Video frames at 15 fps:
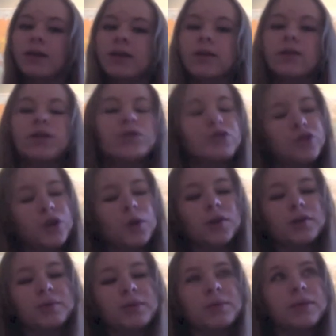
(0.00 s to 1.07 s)
You should always
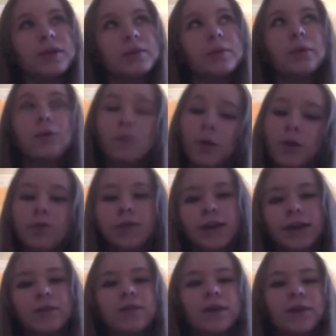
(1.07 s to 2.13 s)
be within about 4 feet
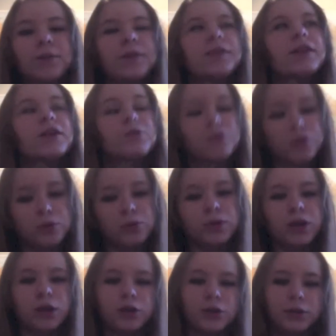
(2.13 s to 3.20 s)
of anyone that you do
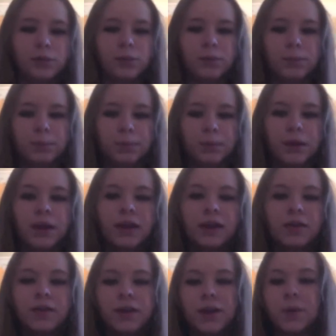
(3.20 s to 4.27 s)
talk to. If
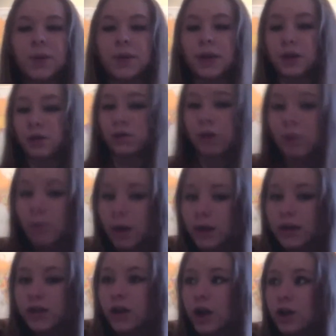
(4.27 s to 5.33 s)
anyone that you don't want to
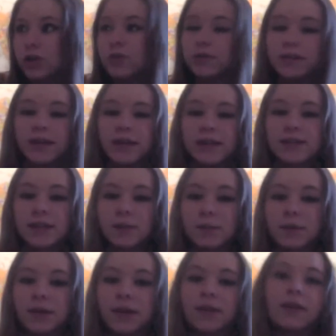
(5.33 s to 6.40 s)
talk to says
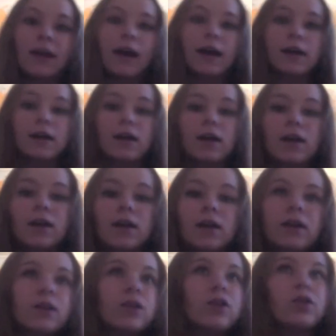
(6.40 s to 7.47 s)
something that,
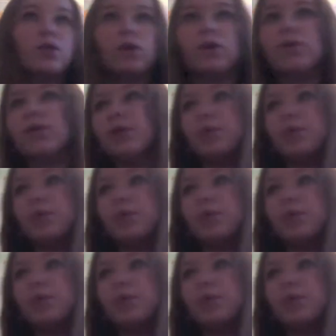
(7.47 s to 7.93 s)
you know, you